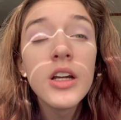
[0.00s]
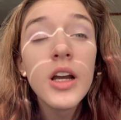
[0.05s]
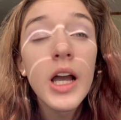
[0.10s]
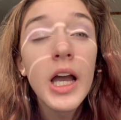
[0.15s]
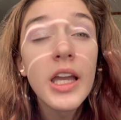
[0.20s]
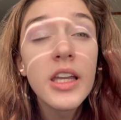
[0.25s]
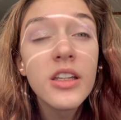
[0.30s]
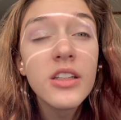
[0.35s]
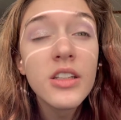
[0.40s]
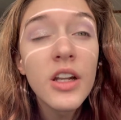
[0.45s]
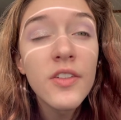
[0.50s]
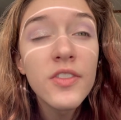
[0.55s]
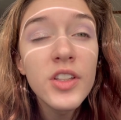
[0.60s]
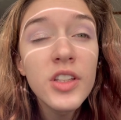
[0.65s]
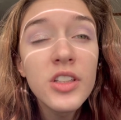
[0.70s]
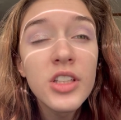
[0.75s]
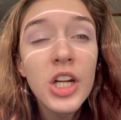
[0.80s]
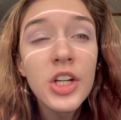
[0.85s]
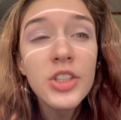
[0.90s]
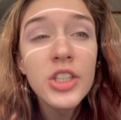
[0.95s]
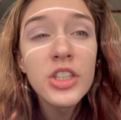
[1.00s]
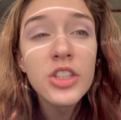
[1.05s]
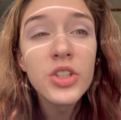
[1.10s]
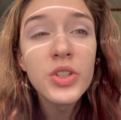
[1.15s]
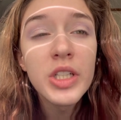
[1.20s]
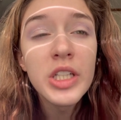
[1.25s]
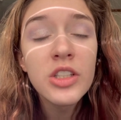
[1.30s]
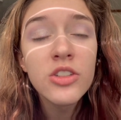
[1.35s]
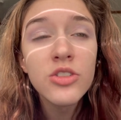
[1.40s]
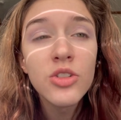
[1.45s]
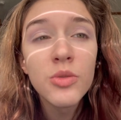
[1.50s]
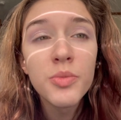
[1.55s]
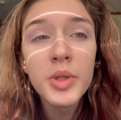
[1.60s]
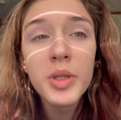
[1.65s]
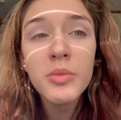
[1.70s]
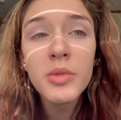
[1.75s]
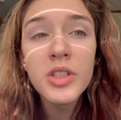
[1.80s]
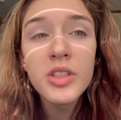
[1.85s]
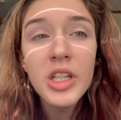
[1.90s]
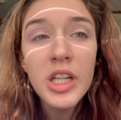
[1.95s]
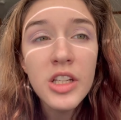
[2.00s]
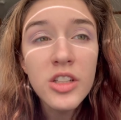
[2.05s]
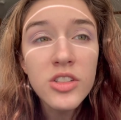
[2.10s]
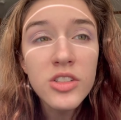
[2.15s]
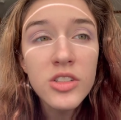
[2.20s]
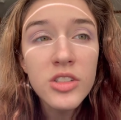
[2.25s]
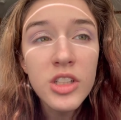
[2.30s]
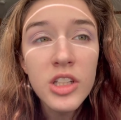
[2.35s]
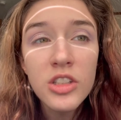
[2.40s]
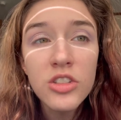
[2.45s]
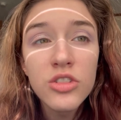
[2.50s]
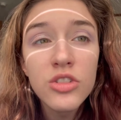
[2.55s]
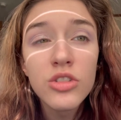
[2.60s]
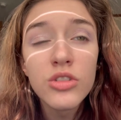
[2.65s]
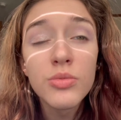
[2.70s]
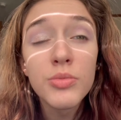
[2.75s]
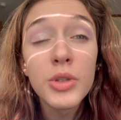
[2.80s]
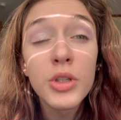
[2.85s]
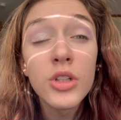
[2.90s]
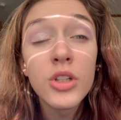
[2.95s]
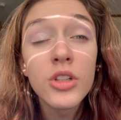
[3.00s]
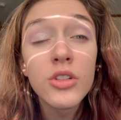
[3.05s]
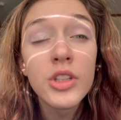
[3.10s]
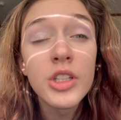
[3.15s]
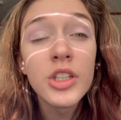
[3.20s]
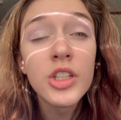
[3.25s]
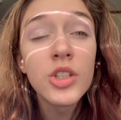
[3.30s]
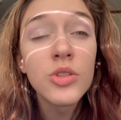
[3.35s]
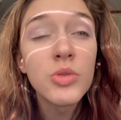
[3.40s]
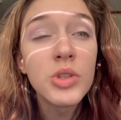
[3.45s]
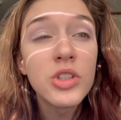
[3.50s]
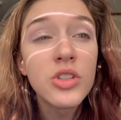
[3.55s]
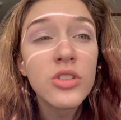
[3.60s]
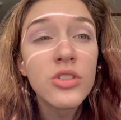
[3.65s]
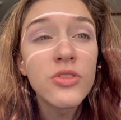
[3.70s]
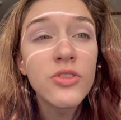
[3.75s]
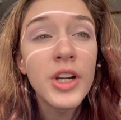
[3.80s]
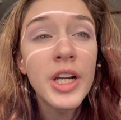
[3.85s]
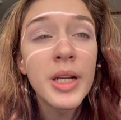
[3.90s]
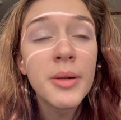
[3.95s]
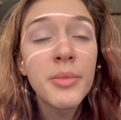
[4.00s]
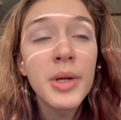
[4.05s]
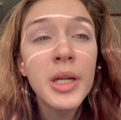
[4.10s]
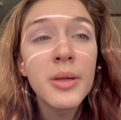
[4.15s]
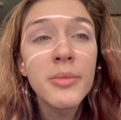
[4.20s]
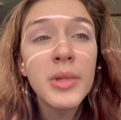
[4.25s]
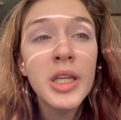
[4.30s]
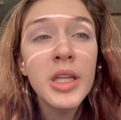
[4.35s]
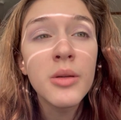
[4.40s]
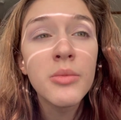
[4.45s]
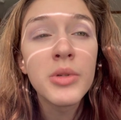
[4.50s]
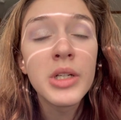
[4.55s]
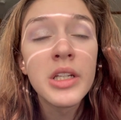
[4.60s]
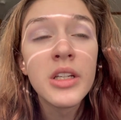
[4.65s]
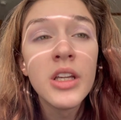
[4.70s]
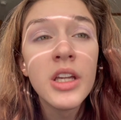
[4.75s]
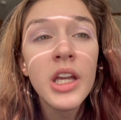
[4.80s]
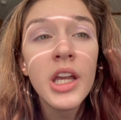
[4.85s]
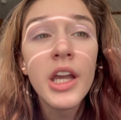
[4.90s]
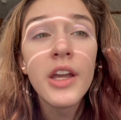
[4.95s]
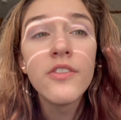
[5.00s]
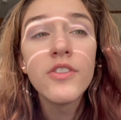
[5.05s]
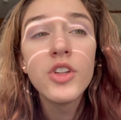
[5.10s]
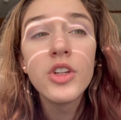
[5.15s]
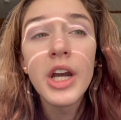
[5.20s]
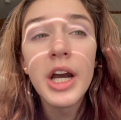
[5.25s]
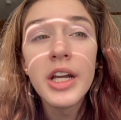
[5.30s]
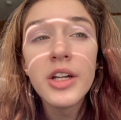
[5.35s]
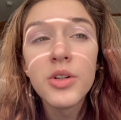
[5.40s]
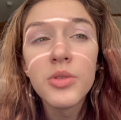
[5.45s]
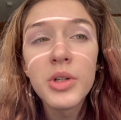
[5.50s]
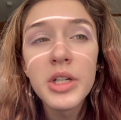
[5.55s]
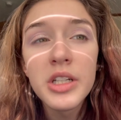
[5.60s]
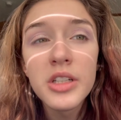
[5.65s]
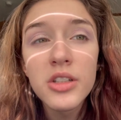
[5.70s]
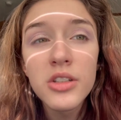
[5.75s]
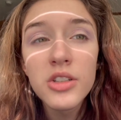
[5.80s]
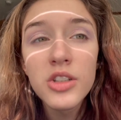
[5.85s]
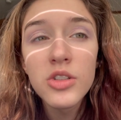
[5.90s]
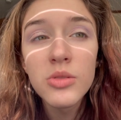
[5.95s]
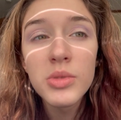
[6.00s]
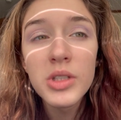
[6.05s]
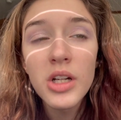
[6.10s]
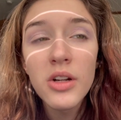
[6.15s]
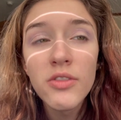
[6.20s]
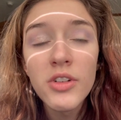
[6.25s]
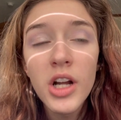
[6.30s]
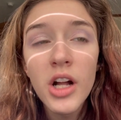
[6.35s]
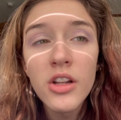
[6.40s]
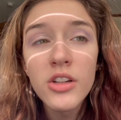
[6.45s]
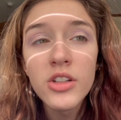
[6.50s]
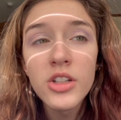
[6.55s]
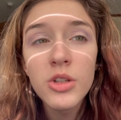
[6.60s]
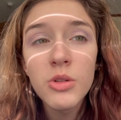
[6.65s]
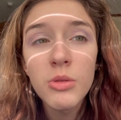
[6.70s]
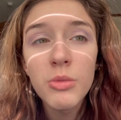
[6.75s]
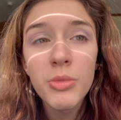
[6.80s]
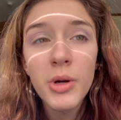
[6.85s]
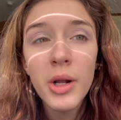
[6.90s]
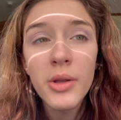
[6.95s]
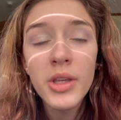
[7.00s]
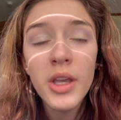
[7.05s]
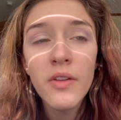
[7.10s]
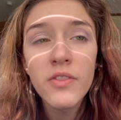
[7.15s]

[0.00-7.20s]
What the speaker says: I can definitely tell that there is no pigmentation, it's just pure glitter, which is fine by me, but if you kind of wanted a little bit of color, you would probably have